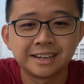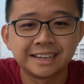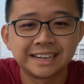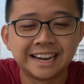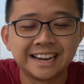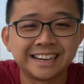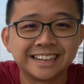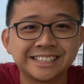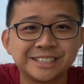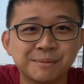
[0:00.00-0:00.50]

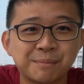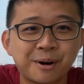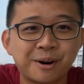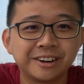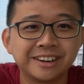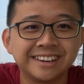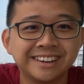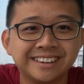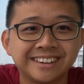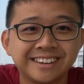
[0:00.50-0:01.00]
there's a port
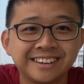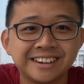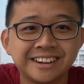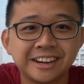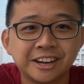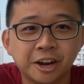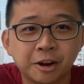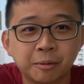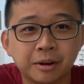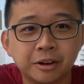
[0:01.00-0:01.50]
here
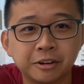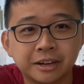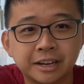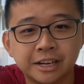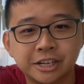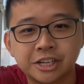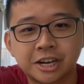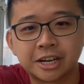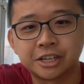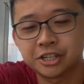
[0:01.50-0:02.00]
where you can
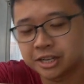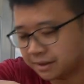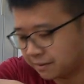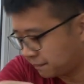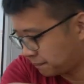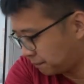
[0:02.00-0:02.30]
charge it.